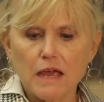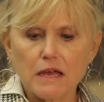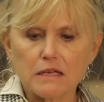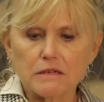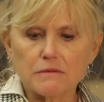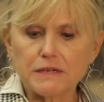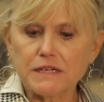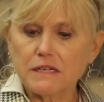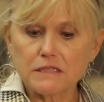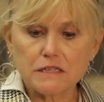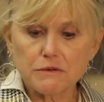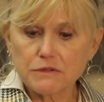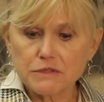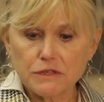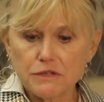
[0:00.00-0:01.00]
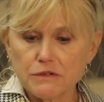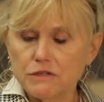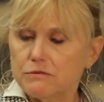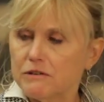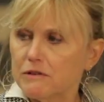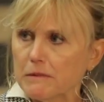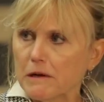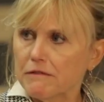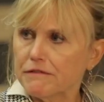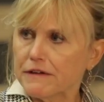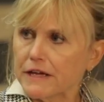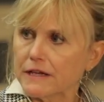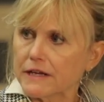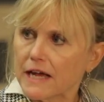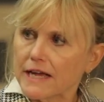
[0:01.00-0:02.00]
And because I was a huge football
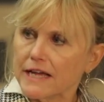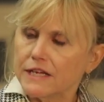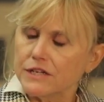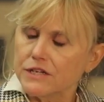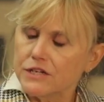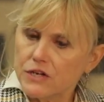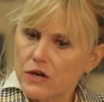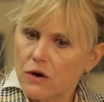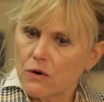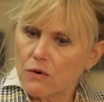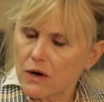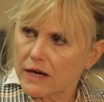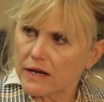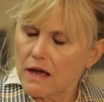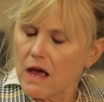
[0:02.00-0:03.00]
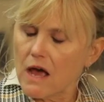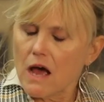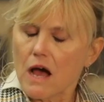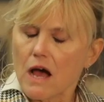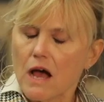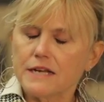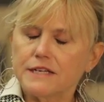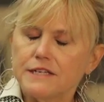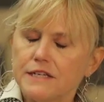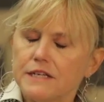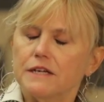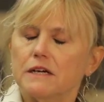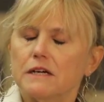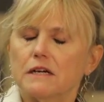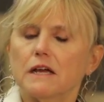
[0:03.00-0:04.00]
fan, I had no
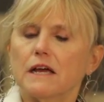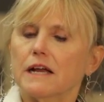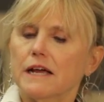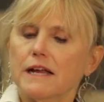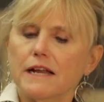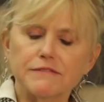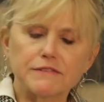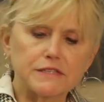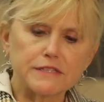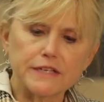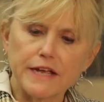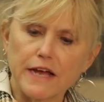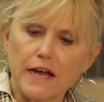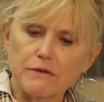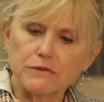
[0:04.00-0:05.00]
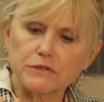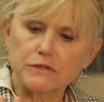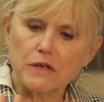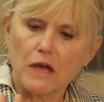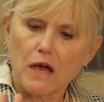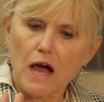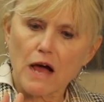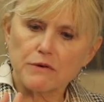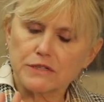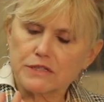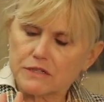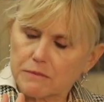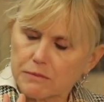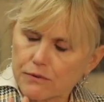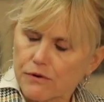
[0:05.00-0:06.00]
idea, and I'd have to say I was
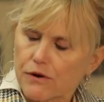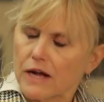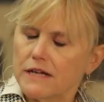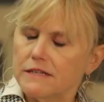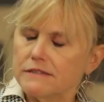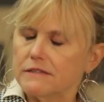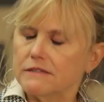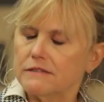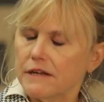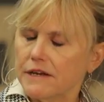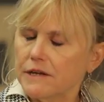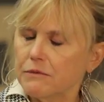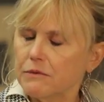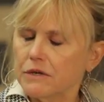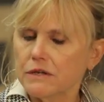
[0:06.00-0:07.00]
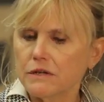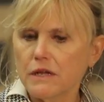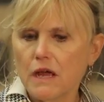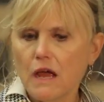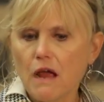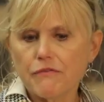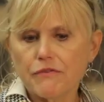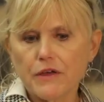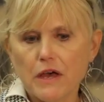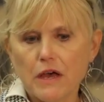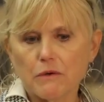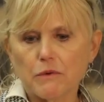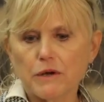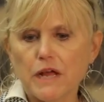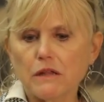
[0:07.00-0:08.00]
surprised as anyone,
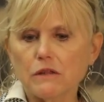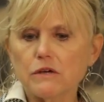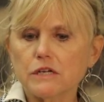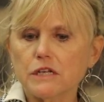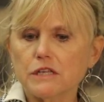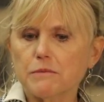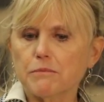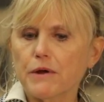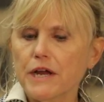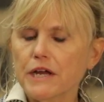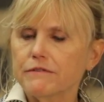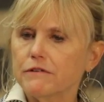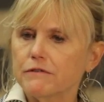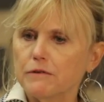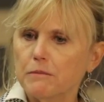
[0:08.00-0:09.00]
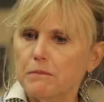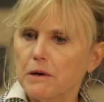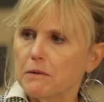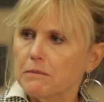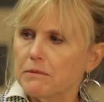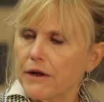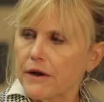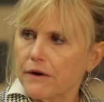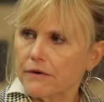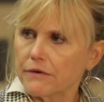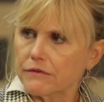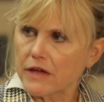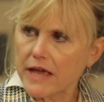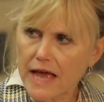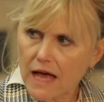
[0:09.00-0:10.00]
that when I looked at the brain of a football
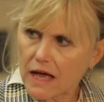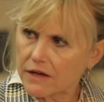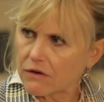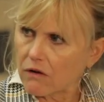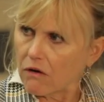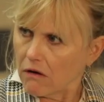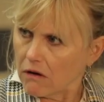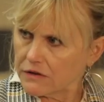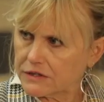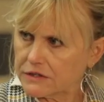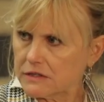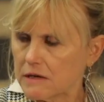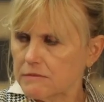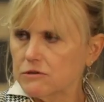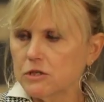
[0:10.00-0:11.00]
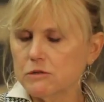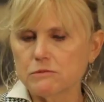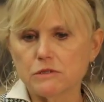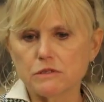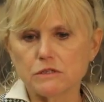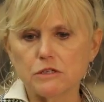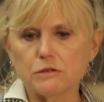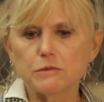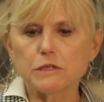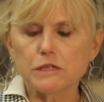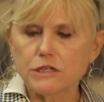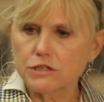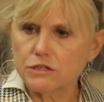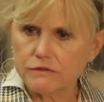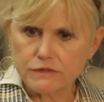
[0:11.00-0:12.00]
player, they had all this abnormal
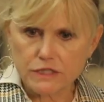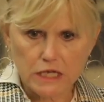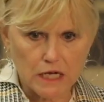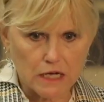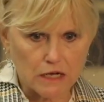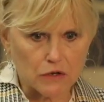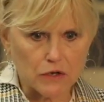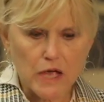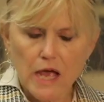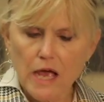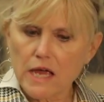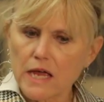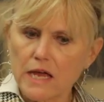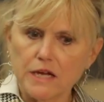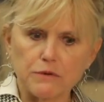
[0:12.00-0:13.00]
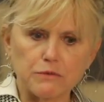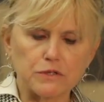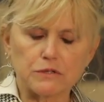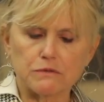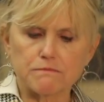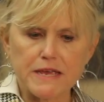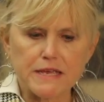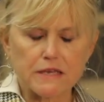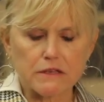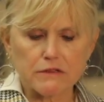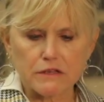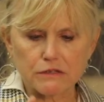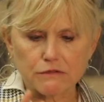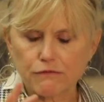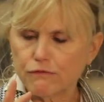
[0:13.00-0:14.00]
accumulation of tau, and it was
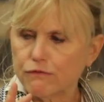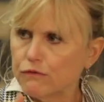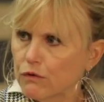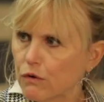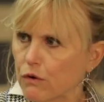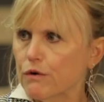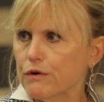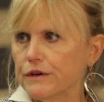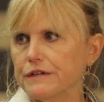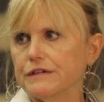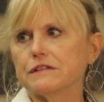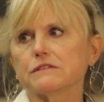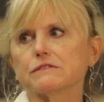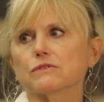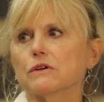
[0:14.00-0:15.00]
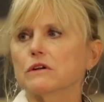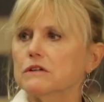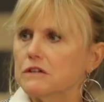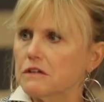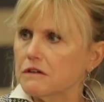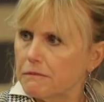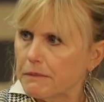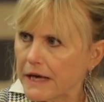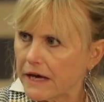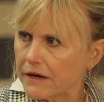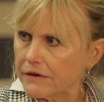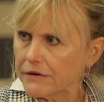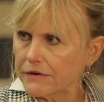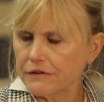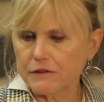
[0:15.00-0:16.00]
making this florid destructive
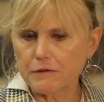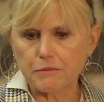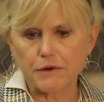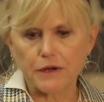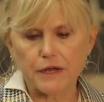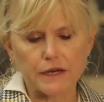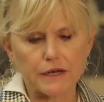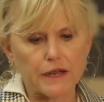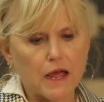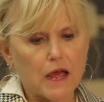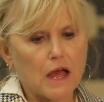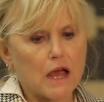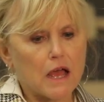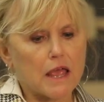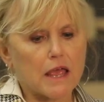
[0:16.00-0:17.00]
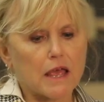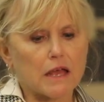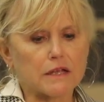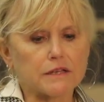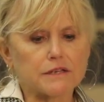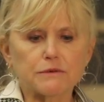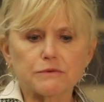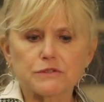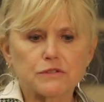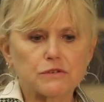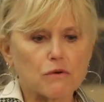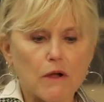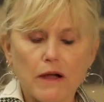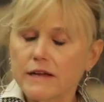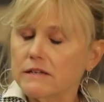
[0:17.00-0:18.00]
pattern in the brain, and it
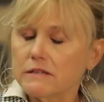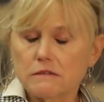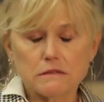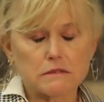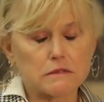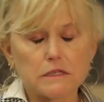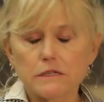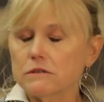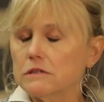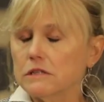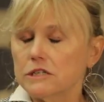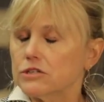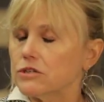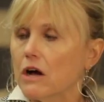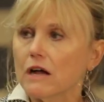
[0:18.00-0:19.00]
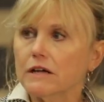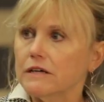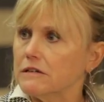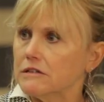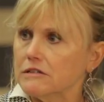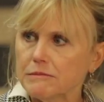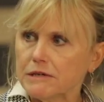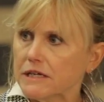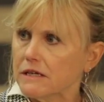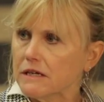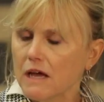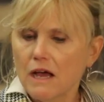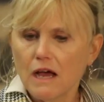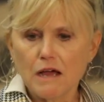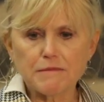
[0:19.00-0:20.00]
was quite literally shocking to
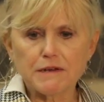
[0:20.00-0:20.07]
me.